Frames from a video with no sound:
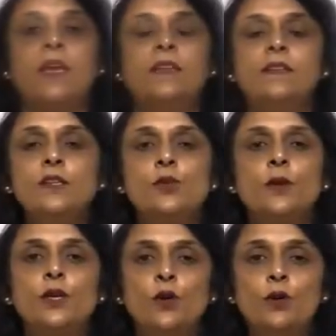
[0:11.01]
In this
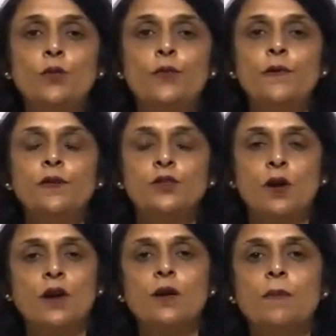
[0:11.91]
video, we will
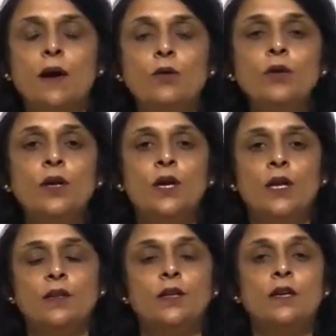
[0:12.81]
talk about
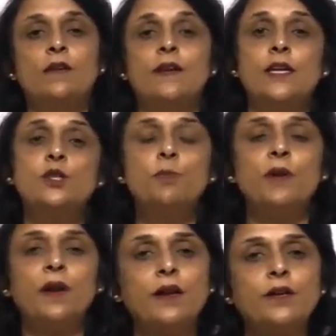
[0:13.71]
the
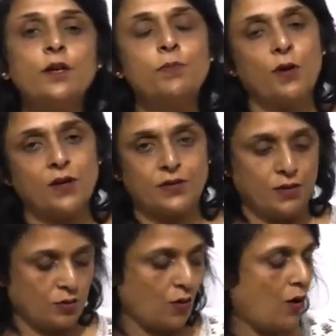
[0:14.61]
respiratory process